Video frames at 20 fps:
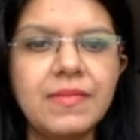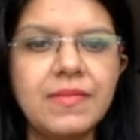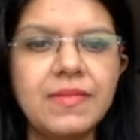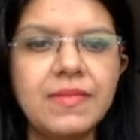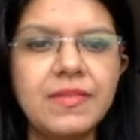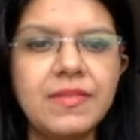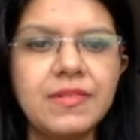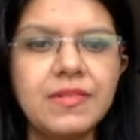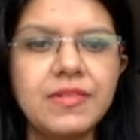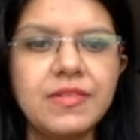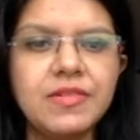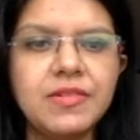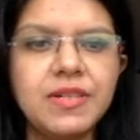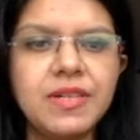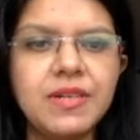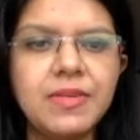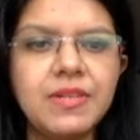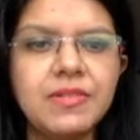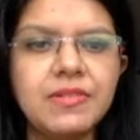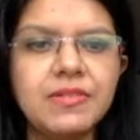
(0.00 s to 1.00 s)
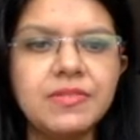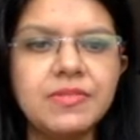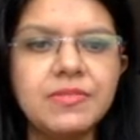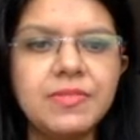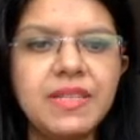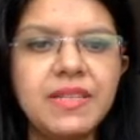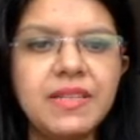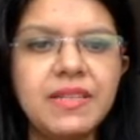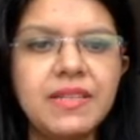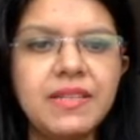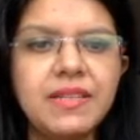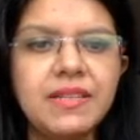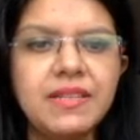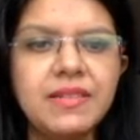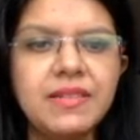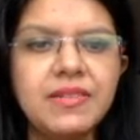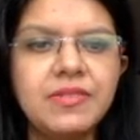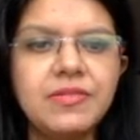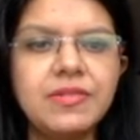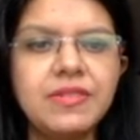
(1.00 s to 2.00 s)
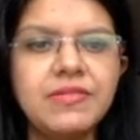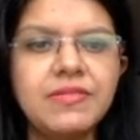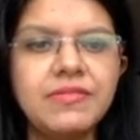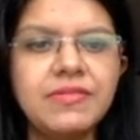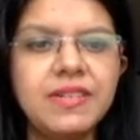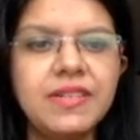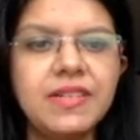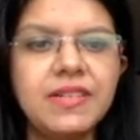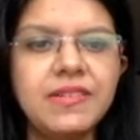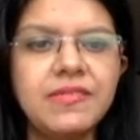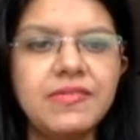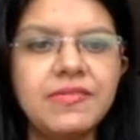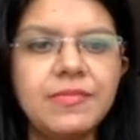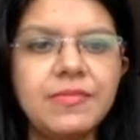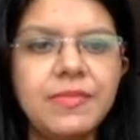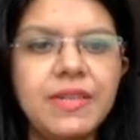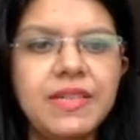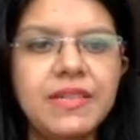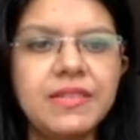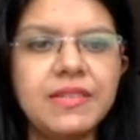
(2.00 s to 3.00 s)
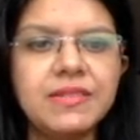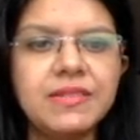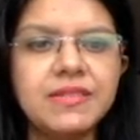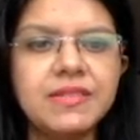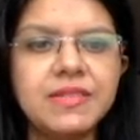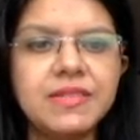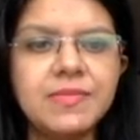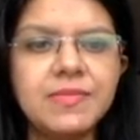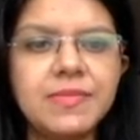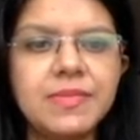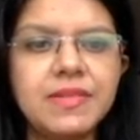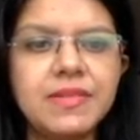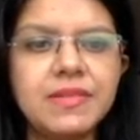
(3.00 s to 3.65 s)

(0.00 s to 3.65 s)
so it should come out to be 25 meters per